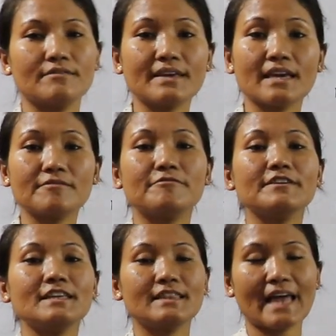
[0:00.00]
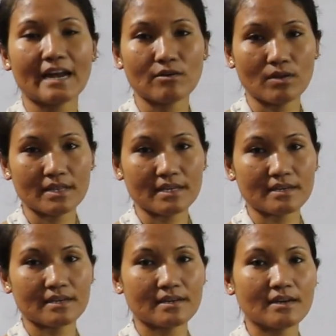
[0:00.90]
We can feel that only.
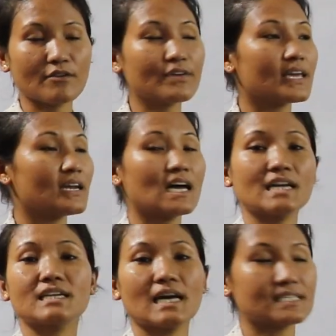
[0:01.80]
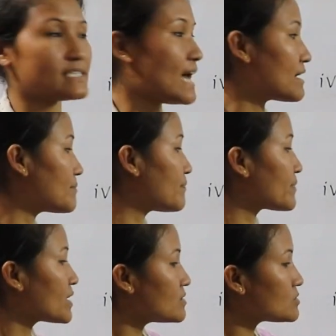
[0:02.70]
We cannot touch that.
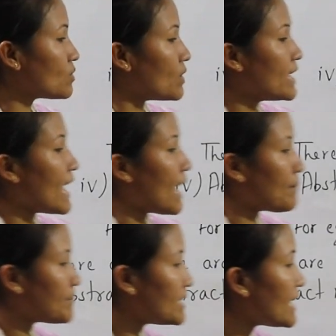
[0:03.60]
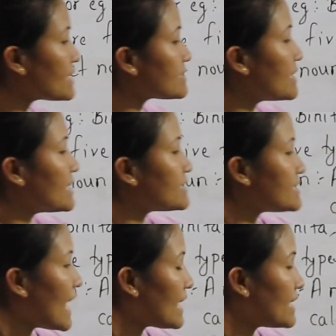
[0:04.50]
So, happiness,
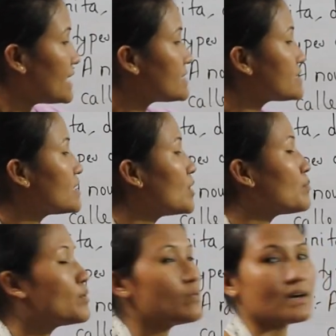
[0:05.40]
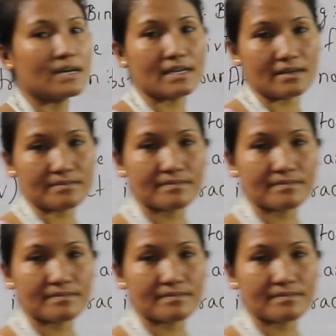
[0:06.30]
sadness, poverty.